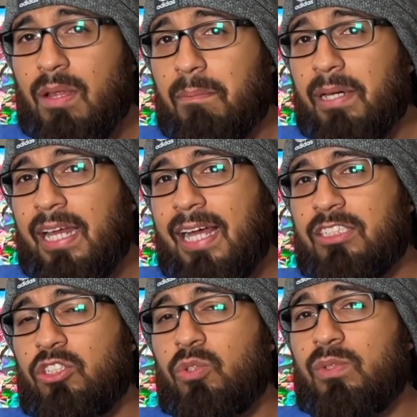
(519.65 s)
But it
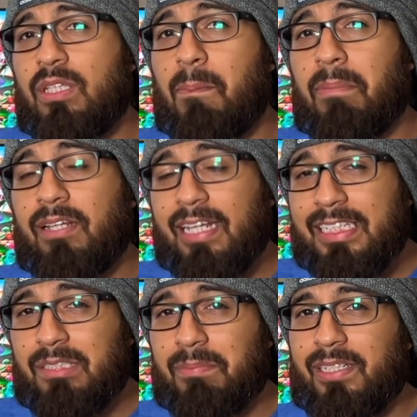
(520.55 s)
has to do with the
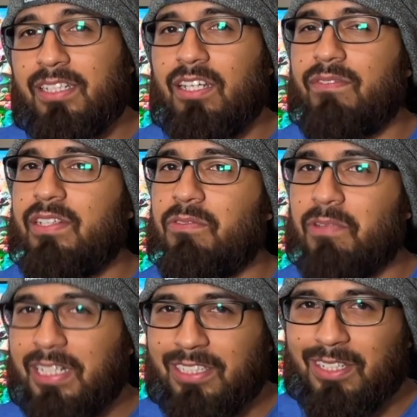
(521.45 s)
placement of the
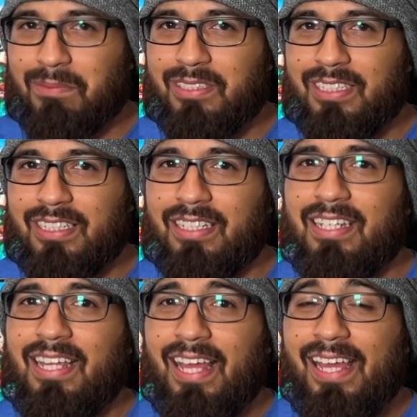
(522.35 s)
right thumbstick
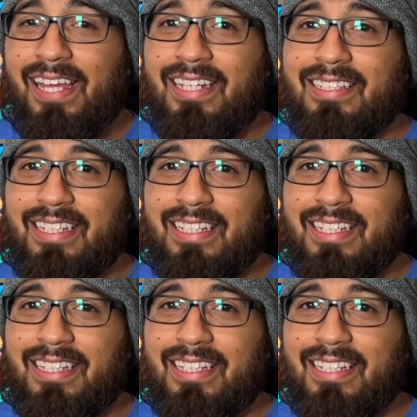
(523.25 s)
and the